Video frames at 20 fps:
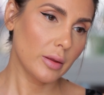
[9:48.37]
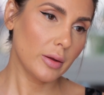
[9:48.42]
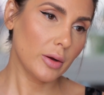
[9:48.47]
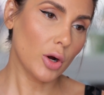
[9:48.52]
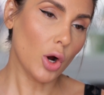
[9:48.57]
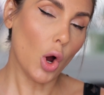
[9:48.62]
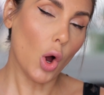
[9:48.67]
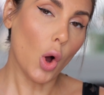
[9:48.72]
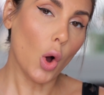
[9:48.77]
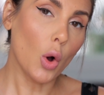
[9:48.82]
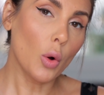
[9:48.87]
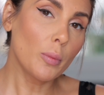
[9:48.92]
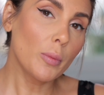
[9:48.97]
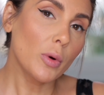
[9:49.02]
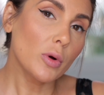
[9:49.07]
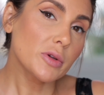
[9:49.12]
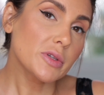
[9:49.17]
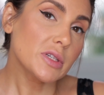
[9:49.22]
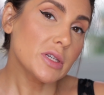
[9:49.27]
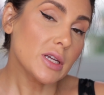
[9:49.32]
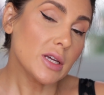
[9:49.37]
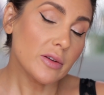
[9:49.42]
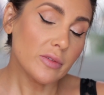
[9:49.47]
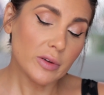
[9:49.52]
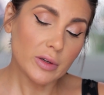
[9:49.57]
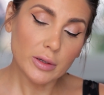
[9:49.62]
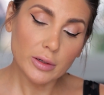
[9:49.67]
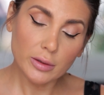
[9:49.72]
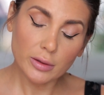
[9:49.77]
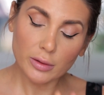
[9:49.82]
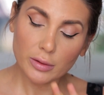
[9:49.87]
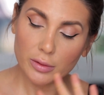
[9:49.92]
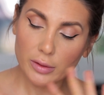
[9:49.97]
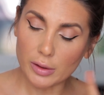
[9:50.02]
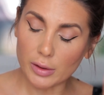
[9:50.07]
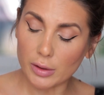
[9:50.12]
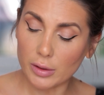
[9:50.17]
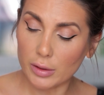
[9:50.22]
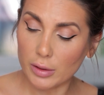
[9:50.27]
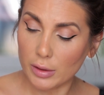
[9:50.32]
They're almost even.
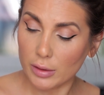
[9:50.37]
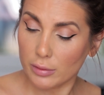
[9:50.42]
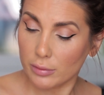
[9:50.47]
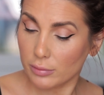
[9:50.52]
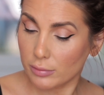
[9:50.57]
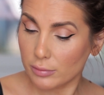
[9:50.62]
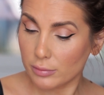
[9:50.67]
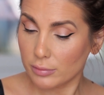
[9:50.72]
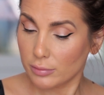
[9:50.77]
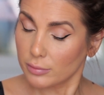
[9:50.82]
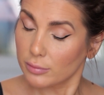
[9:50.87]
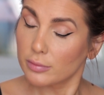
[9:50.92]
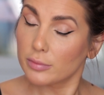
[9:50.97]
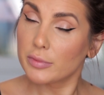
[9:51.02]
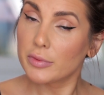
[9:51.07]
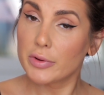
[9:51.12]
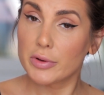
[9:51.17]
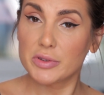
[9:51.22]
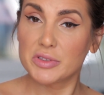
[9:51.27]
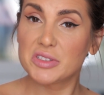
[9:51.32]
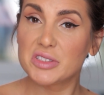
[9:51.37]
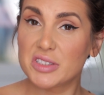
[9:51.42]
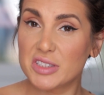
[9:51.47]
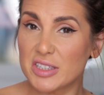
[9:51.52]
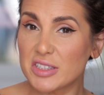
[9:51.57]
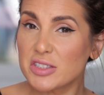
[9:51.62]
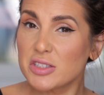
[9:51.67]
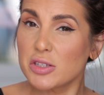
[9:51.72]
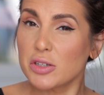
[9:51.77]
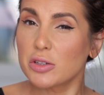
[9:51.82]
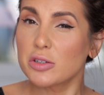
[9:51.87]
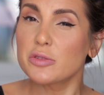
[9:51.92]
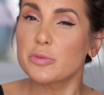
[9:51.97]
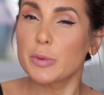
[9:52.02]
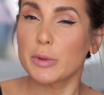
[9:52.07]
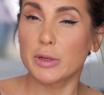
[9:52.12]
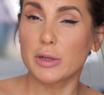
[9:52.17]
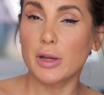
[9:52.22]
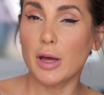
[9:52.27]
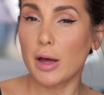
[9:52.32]
They're sisters,
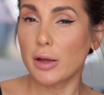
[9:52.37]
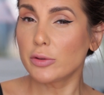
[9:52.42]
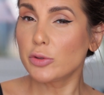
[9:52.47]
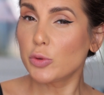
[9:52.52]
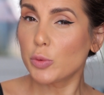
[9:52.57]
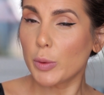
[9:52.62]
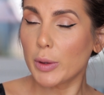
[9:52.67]
but not